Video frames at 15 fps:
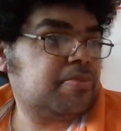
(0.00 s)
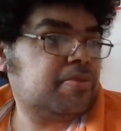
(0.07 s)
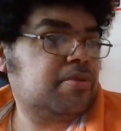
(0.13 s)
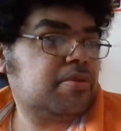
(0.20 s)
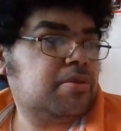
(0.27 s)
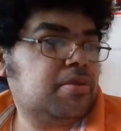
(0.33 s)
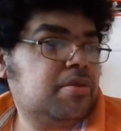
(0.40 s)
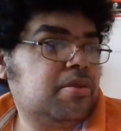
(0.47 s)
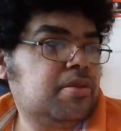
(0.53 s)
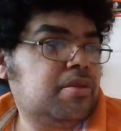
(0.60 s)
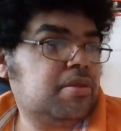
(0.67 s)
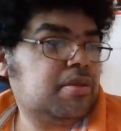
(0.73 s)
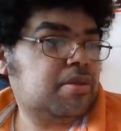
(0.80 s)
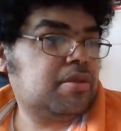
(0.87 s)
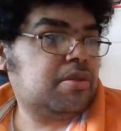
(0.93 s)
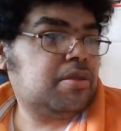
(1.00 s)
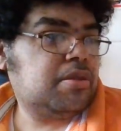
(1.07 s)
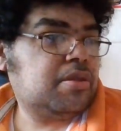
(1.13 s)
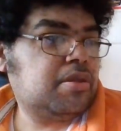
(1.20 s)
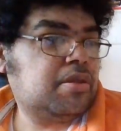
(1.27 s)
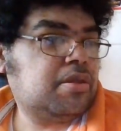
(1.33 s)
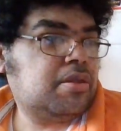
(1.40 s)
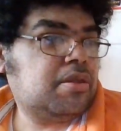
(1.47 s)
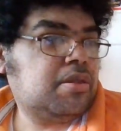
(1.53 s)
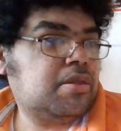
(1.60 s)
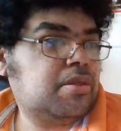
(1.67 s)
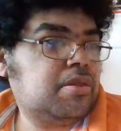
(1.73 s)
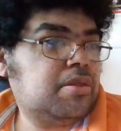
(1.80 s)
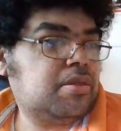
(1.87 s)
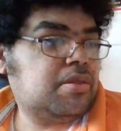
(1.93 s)

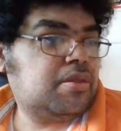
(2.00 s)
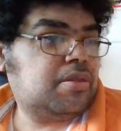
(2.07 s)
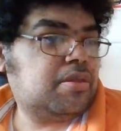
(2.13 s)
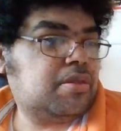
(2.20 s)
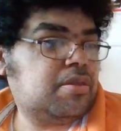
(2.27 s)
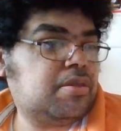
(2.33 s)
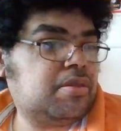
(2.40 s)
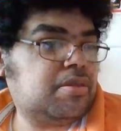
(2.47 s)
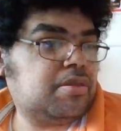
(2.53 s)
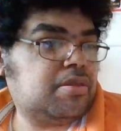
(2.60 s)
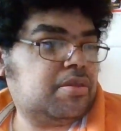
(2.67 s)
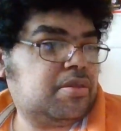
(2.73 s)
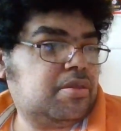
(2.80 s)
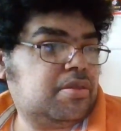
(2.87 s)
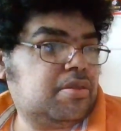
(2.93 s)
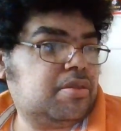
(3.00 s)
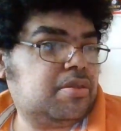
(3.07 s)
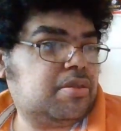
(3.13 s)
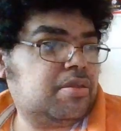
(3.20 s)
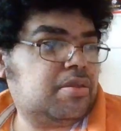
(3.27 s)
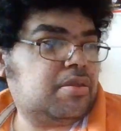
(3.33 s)
No one is speaking in this clip.